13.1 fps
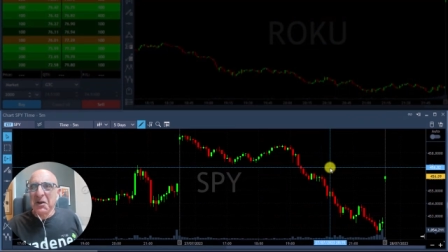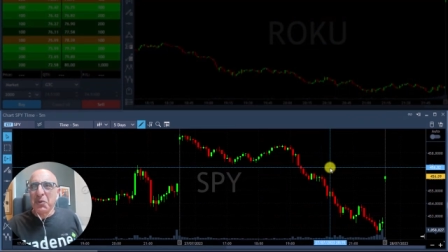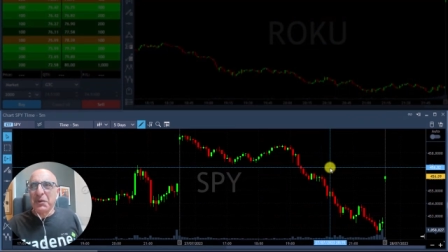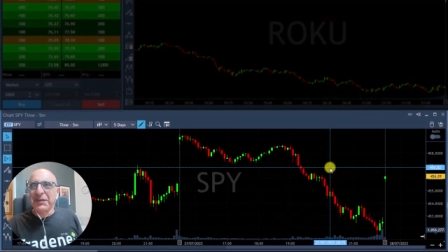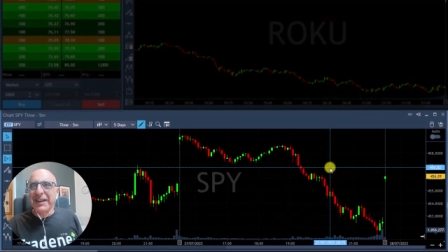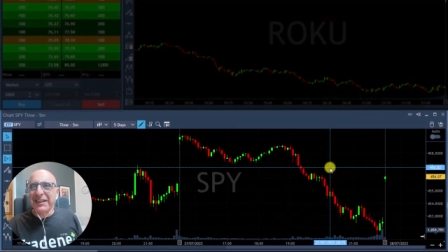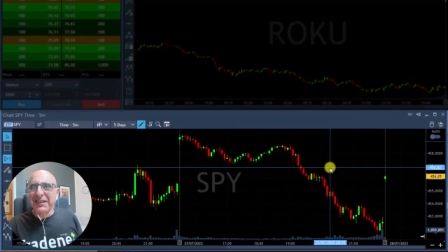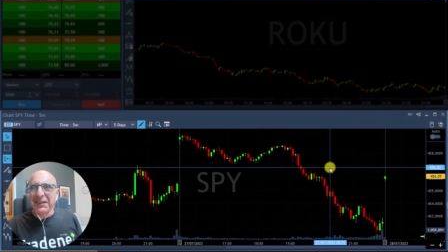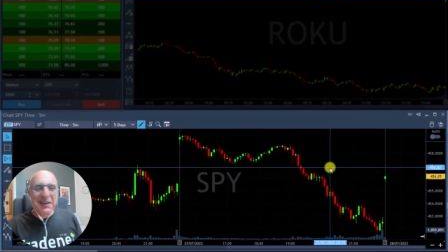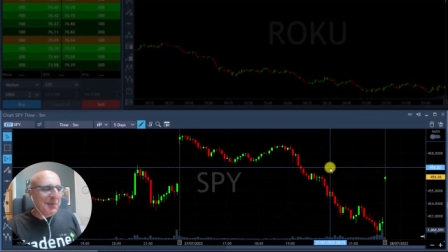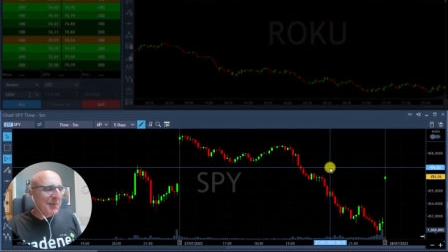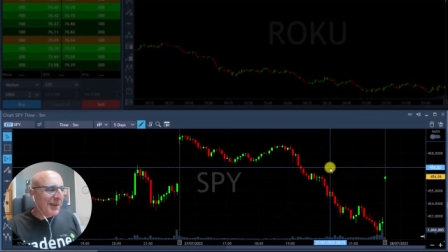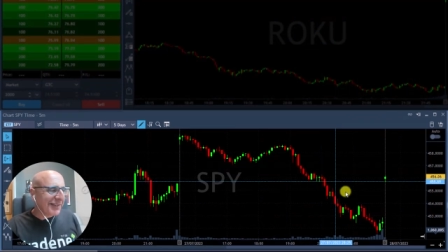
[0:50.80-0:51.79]
we said the
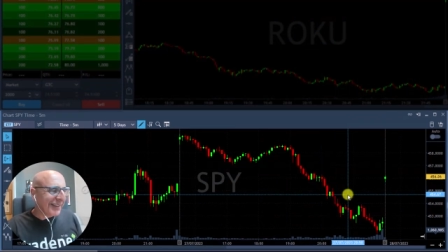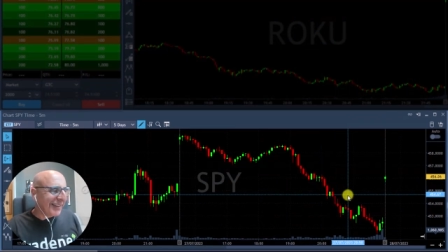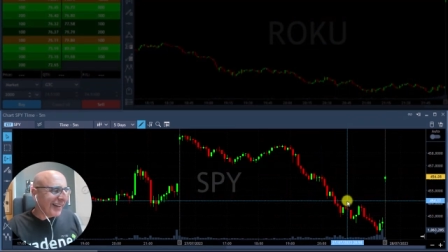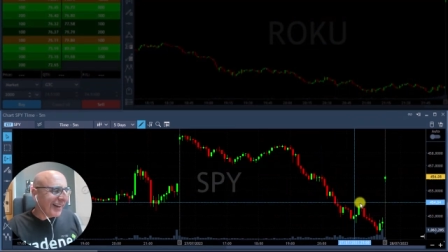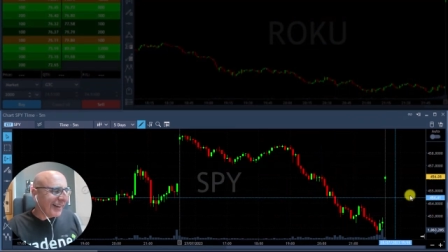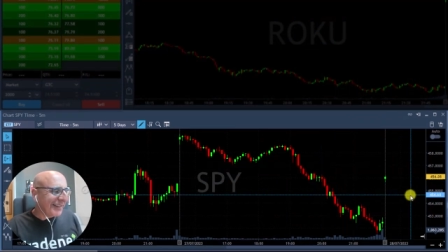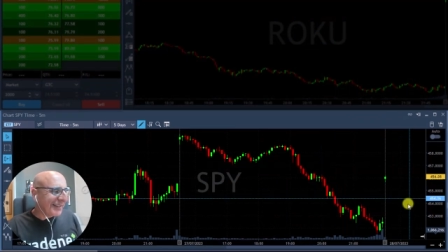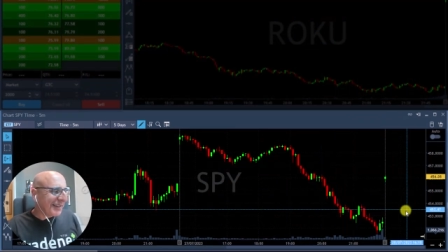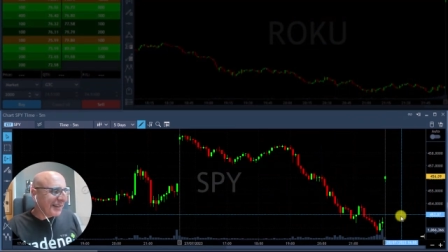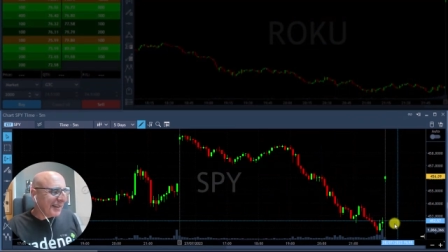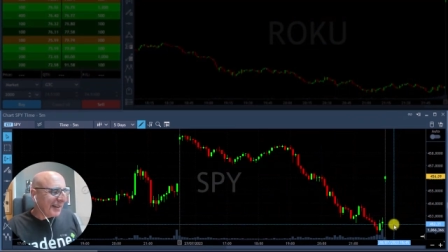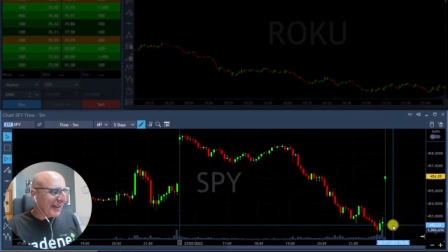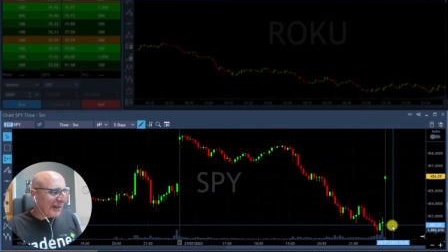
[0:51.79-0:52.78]
same yesterday, right?
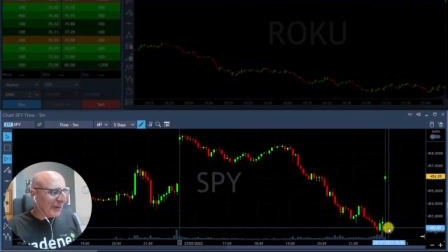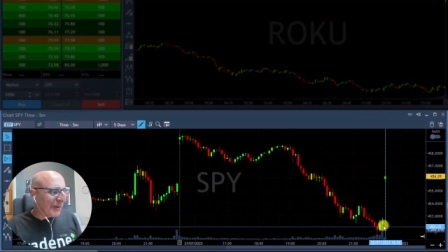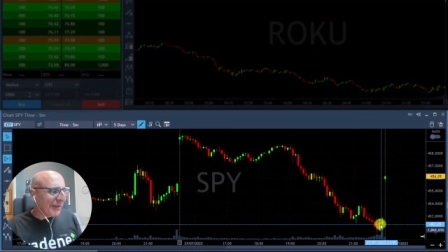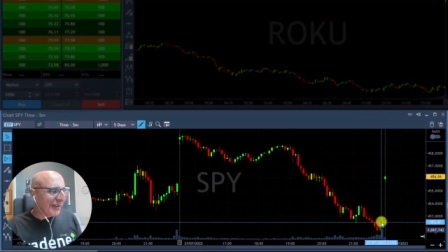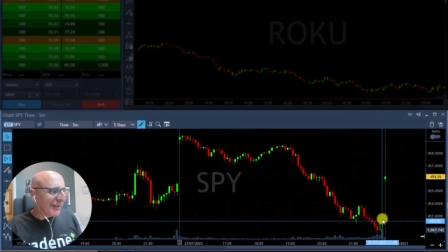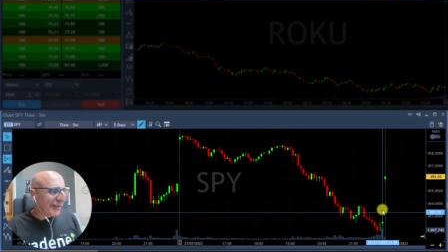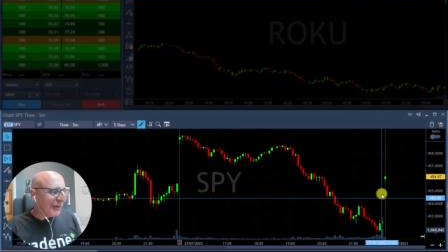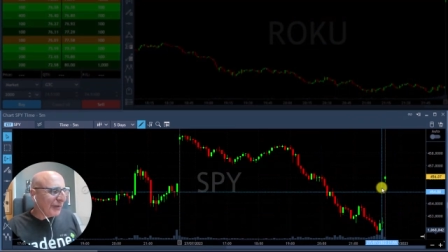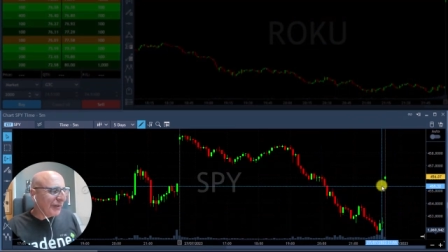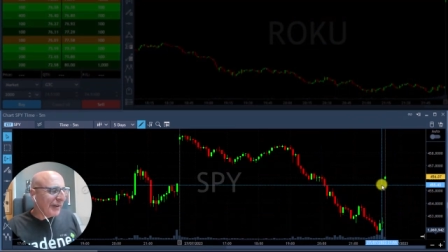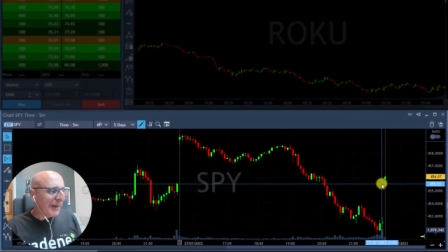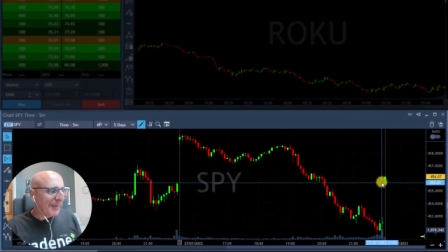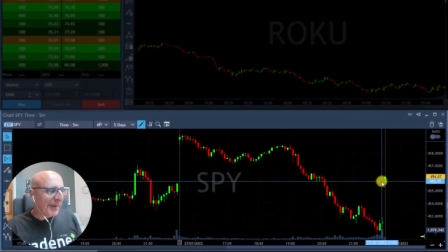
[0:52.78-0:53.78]
Look at this huge
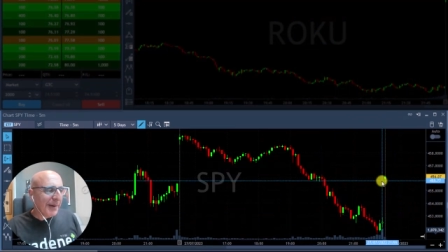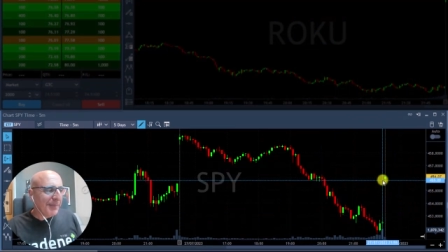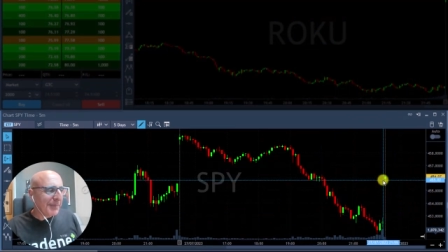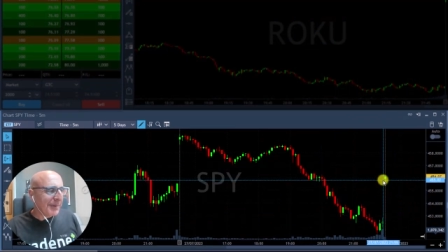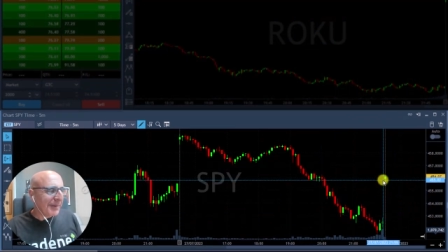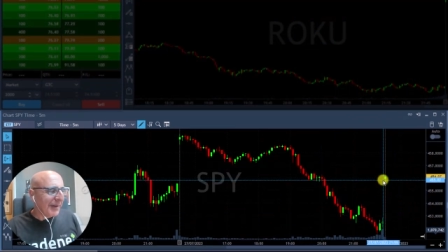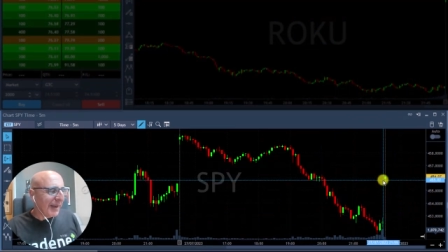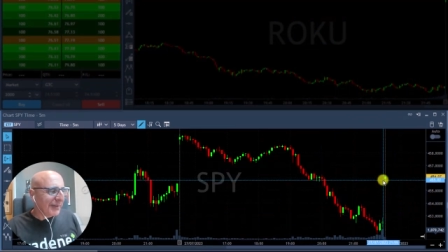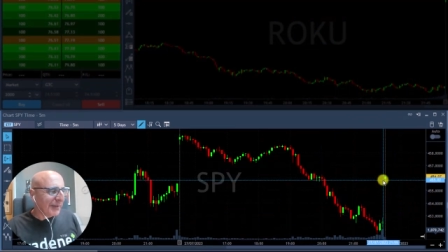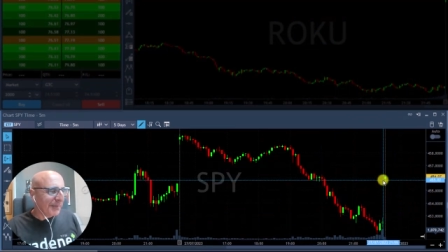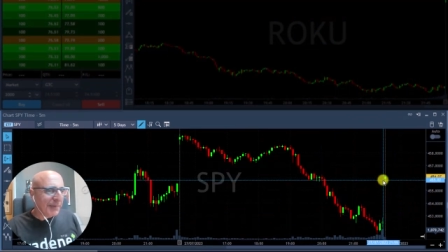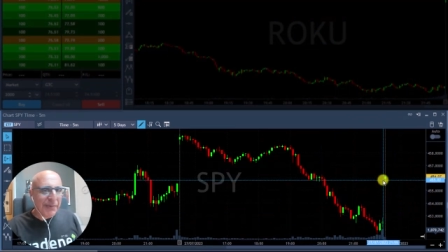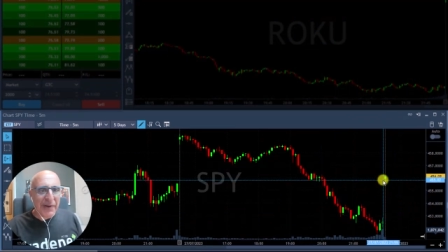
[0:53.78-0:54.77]
gap up.
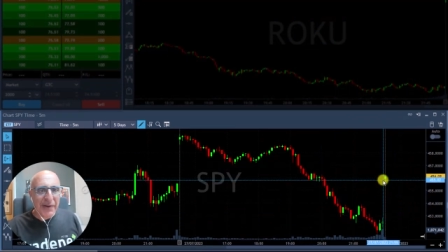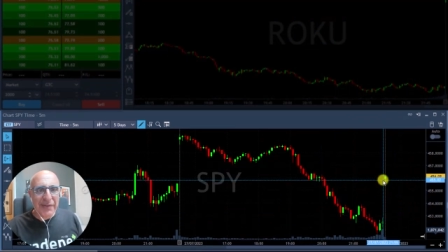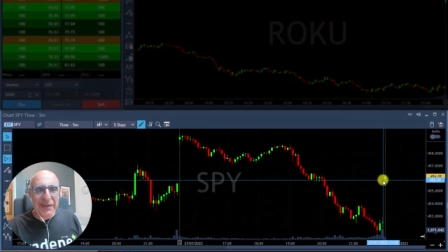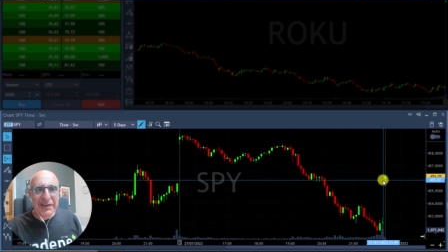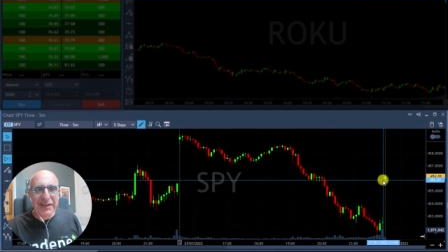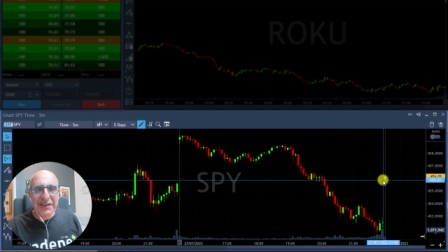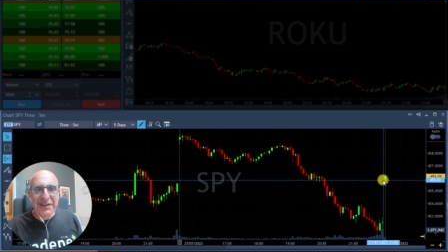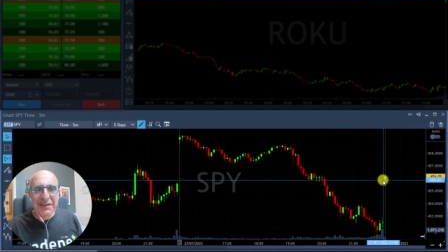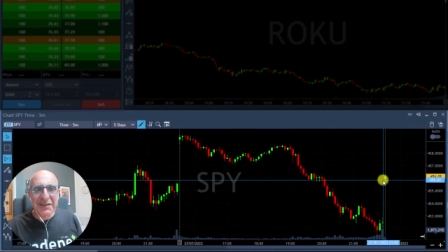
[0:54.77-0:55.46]
S&P yep. 500. Yep.